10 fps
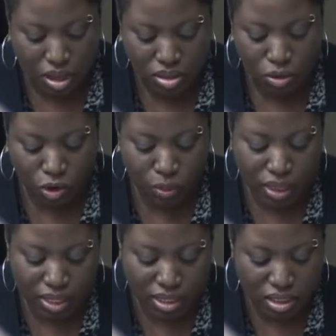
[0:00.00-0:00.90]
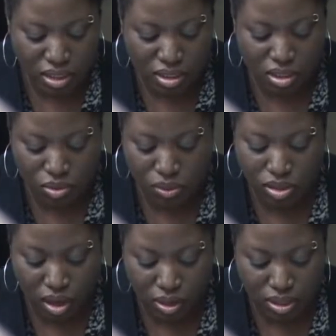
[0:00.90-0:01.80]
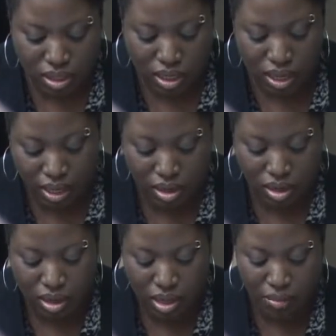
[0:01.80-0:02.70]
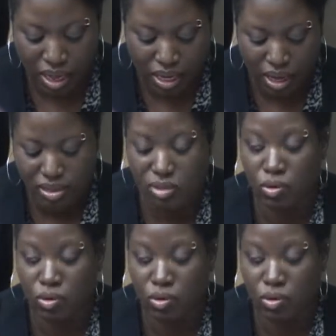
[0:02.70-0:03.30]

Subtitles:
So criminalization does result in many cases,